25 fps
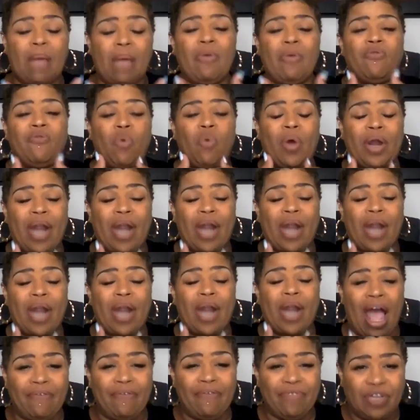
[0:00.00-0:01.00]
some of what
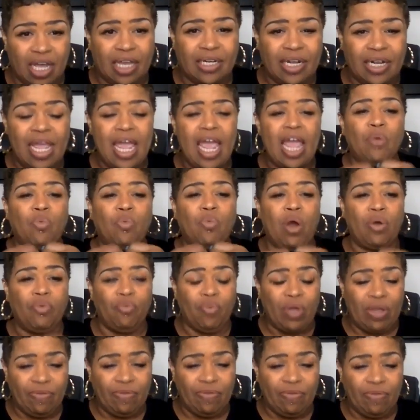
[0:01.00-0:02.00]
I've done
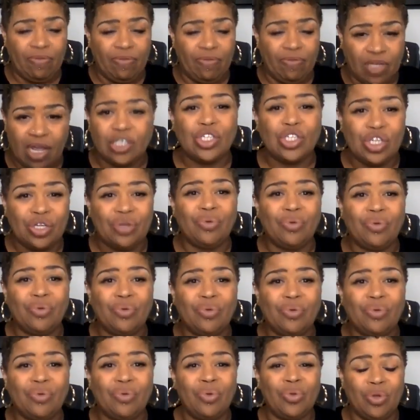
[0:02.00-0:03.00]
and what we've done
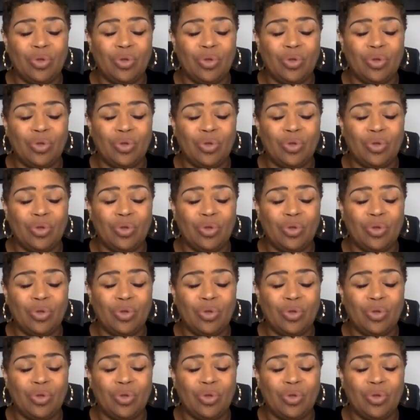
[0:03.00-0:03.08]
to,